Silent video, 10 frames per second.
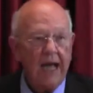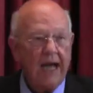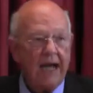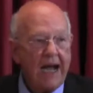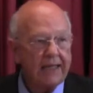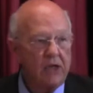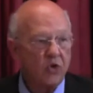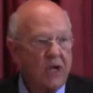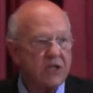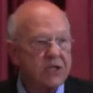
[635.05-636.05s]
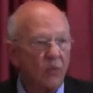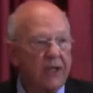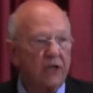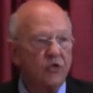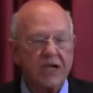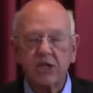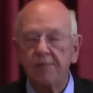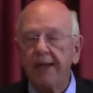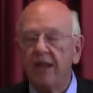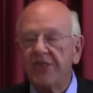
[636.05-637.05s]
I can dress, we can dress
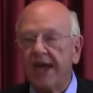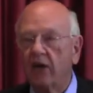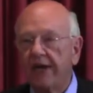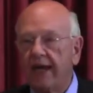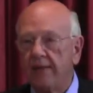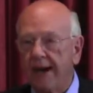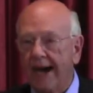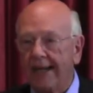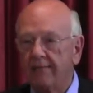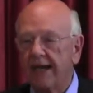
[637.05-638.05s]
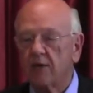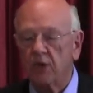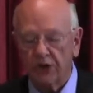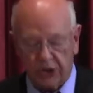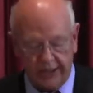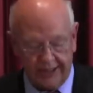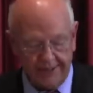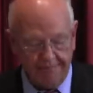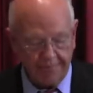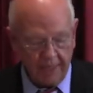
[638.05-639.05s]
up anything or anybody and make them look
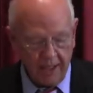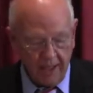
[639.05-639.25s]
good.